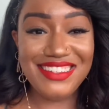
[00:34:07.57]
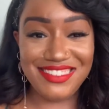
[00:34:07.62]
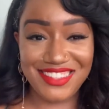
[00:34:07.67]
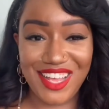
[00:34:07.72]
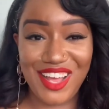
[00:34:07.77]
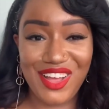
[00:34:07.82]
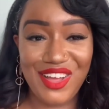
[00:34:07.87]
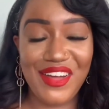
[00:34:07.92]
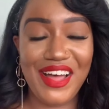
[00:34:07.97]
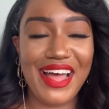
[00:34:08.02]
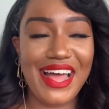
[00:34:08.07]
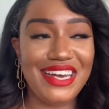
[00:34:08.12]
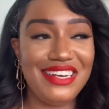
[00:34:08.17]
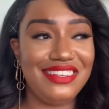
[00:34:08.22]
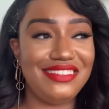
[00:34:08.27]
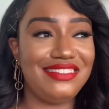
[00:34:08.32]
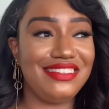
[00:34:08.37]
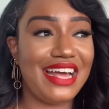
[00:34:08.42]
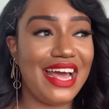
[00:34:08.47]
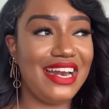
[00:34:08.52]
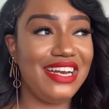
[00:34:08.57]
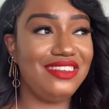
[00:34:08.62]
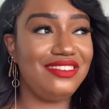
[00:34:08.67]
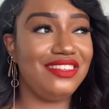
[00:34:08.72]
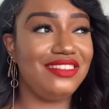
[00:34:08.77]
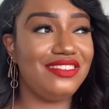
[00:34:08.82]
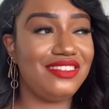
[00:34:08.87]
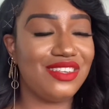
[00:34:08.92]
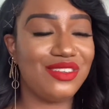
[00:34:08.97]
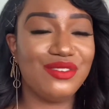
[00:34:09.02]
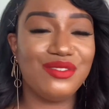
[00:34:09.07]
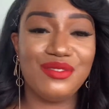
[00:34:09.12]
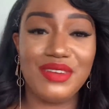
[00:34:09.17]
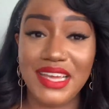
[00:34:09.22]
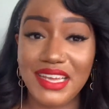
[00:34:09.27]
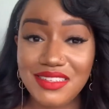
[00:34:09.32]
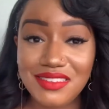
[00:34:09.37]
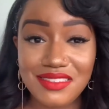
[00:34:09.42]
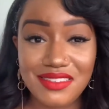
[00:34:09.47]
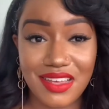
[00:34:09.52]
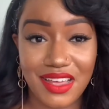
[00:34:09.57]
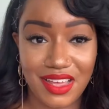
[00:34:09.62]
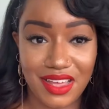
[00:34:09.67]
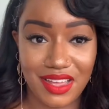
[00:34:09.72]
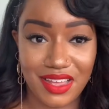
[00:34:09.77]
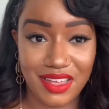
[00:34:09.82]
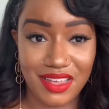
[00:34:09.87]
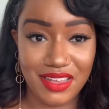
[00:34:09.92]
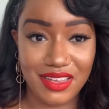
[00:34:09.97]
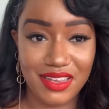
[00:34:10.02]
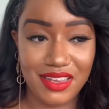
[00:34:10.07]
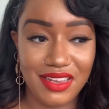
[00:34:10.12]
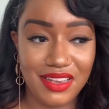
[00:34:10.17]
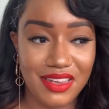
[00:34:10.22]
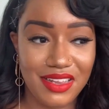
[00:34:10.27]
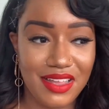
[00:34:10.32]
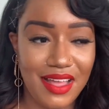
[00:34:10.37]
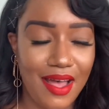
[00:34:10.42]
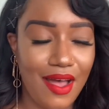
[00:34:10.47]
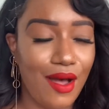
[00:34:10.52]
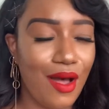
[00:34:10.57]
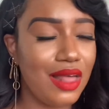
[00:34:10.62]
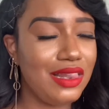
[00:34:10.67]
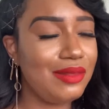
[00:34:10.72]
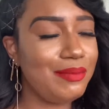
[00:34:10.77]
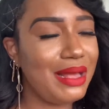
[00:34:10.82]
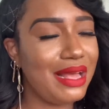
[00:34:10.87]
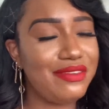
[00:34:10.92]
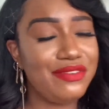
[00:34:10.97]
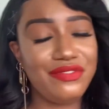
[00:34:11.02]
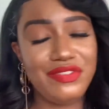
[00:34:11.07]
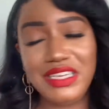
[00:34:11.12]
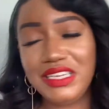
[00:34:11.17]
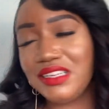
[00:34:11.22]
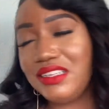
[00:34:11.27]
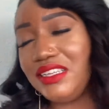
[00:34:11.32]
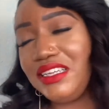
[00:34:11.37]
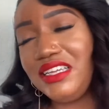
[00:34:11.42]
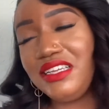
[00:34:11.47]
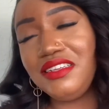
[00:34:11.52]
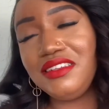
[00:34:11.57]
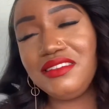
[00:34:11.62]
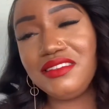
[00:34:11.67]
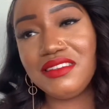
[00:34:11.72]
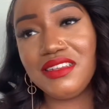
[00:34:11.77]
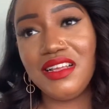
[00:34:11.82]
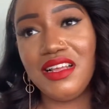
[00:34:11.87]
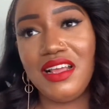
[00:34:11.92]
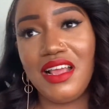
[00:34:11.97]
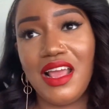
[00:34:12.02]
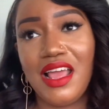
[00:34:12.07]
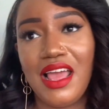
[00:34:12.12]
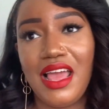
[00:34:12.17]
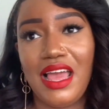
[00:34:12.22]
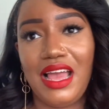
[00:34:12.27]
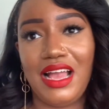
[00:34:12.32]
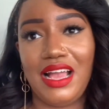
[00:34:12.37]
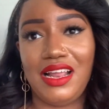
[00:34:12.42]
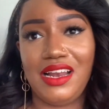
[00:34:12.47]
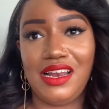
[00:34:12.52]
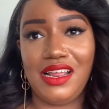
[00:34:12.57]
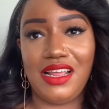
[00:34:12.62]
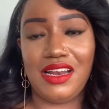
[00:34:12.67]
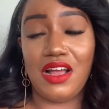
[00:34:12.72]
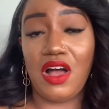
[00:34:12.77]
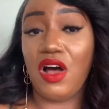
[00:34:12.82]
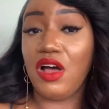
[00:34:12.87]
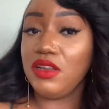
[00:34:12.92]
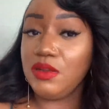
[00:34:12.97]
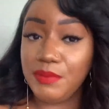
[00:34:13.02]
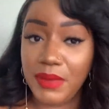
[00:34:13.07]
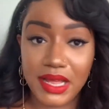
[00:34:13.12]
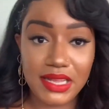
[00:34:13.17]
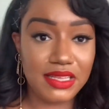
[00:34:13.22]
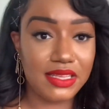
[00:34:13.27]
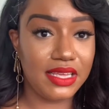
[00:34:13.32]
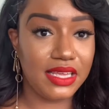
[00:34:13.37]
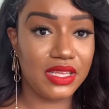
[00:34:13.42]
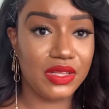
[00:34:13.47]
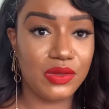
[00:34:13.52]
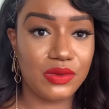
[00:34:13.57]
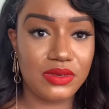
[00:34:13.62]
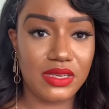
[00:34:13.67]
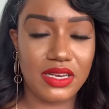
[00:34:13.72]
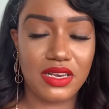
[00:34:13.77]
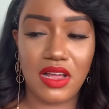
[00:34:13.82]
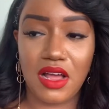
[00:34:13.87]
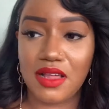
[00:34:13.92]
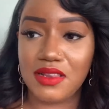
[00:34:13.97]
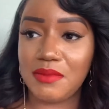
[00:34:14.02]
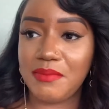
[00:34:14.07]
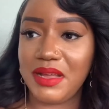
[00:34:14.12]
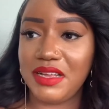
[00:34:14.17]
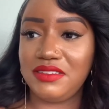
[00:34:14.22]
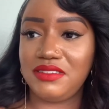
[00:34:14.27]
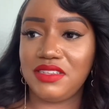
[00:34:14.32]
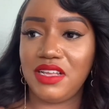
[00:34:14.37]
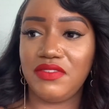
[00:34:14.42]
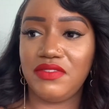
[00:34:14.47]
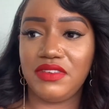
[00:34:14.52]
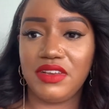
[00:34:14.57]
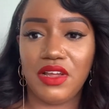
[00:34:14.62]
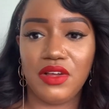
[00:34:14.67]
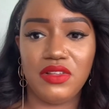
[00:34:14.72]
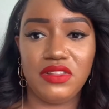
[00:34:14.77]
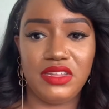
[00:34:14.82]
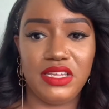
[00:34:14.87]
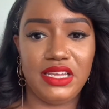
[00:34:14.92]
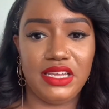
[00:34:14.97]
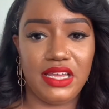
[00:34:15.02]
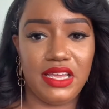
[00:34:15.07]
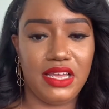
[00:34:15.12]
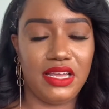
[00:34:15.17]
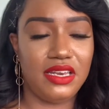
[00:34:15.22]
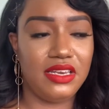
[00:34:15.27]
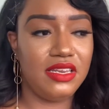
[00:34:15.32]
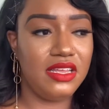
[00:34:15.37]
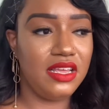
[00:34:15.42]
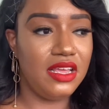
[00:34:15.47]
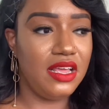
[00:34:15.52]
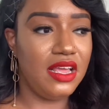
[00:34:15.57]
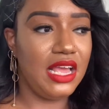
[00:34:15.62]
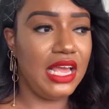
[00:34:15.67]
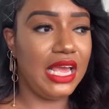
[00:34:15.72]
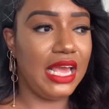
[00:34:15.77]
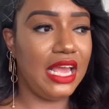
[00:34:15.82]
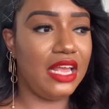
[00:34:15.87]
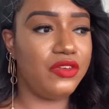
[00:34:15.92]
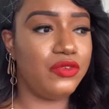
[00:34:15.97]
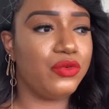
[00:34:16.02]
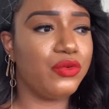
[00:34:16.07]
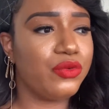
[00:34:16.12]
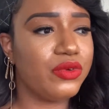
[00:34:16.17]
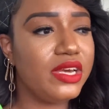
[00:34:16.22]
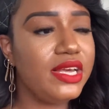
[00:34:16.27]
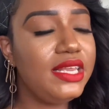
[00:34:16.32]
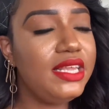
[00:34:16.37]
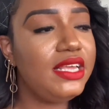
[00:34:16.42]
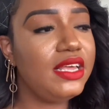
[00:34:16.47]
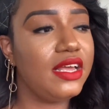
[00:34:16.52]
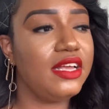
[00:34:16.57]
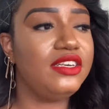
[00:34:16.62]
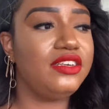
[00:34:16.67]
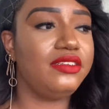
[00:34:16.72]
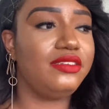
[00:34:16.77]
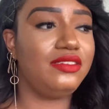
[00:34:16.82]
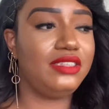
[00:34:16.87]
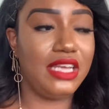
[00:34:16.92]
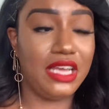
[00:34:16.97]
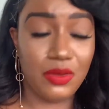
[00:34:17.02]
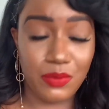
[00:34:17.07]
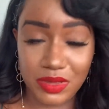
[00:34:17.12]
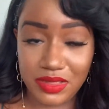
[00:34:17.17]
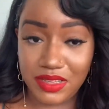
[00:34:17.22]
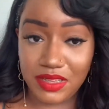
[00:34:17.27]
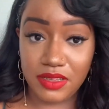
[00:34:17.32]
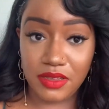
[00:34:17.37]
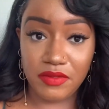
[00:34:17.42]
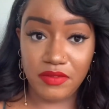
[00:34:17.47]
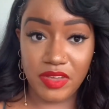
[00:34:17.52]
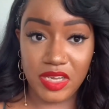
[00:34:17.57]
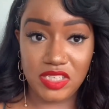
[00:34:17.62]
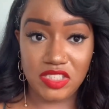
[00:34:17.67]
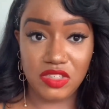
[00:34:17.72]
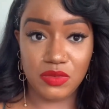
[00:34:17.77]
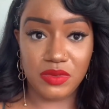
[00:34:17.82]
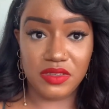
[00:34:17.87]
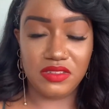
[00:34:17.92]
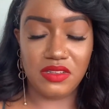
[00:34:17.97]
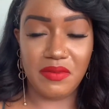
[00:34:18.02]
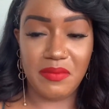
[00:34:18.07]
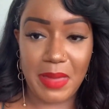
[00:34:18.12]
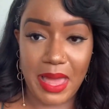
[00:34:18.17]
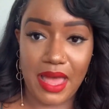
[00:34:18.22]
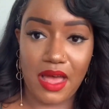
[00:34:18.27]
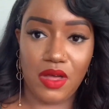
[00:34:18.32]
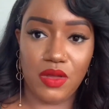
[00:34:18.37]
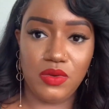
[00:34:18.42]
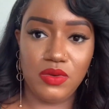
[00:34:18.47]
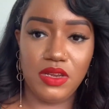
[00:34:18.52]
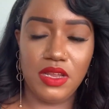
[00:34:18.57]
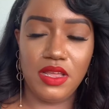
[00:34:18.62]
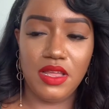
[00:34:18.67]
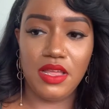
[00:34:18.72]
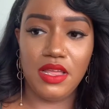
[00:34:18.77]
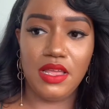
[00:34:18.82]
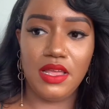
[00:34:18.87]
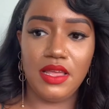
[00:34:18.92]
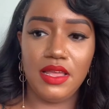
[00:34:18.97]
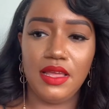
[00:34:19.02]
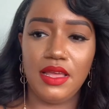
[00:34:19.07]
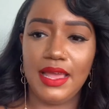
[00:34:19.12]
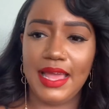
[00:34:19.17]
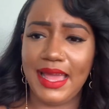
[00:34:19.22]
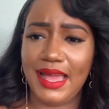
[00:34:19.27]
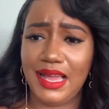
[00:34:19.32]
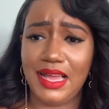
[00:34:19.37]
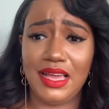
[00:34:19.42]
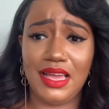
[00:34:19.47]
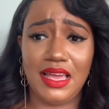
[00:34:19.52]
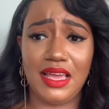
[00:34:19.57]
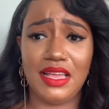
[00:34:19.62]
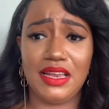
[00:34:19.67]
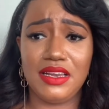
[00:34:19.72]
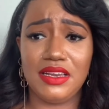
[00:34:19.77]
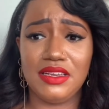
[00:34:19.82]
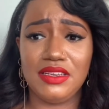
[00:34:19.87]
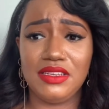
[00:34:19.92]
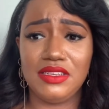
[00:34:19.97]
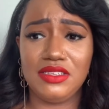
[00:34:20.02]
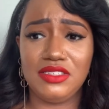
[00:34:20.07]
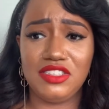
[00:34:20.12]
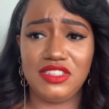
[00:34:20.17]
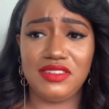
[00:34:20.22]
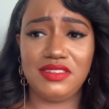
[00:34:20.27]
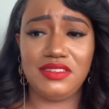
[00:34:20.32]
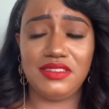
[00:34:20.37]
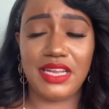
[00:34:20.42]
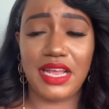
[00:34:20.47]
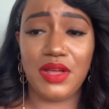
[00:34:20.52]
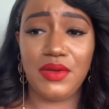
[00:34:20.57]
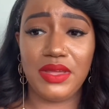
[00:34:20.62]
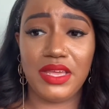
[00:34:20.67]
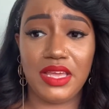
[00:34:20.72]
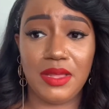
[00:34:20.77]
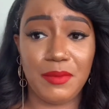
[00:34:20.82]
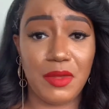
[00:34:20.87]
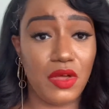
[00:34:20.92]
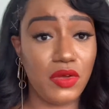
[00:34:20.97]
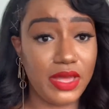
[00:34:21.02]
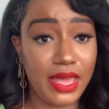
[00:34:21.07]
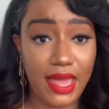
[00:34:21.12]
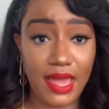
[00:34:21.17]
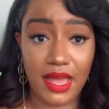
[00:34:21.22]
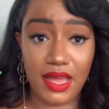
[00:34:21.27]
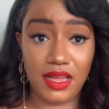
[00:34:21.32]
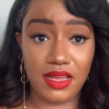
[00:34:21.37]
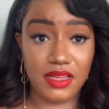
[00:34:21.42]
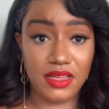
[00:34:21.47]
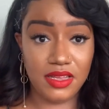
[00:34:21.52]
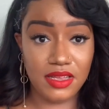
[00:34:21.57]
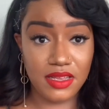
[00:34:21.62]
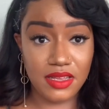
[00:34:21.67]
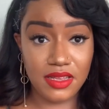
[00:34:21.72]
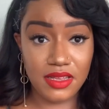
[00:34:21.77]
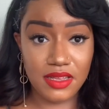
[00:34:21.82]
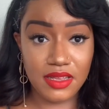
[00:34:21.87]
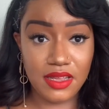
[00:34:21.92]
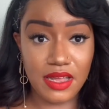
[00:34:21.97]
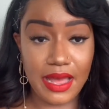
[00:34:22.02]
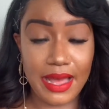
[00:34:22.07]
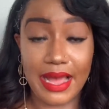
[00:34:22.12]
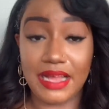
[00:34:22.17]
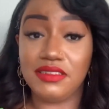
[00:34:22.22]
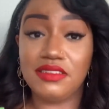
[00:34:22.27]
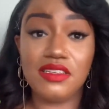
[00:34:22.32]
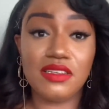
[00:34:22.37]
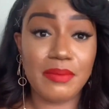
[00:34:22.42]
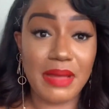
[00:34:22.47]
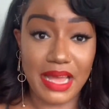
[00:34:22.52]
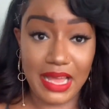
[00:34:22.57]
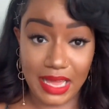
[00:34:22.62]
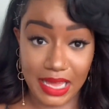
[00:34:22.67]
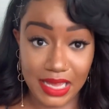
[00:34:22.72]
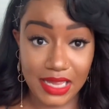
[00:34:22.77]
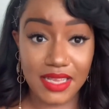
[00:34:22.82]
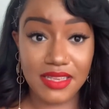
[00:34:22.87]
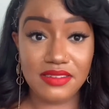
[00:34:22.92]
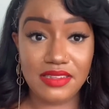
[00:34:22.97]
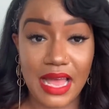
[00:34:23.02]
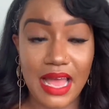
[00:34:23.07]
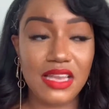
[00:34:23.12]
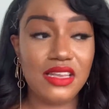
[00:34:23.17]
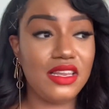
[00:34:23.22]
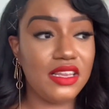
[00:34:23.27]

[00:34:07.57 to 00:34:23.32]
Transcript: so I decided to surrender all of my feelings and, and all of my guilt and all of my self-loathing and and really understand what the conviction was about and just tell him okay i took my hands i